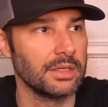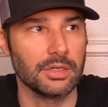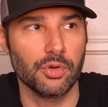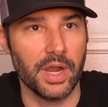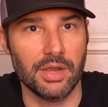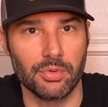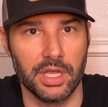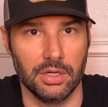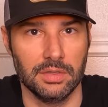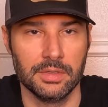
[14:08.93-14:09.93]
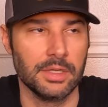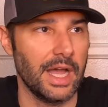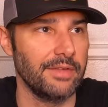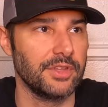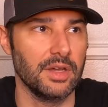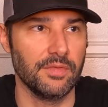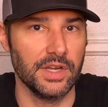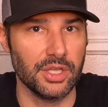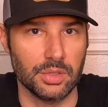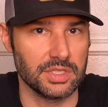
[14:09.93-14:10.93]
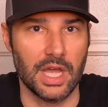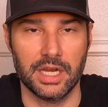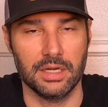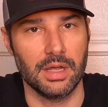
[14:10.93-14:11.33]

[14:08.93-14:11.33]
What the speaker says: Great reel. I've done videos on it.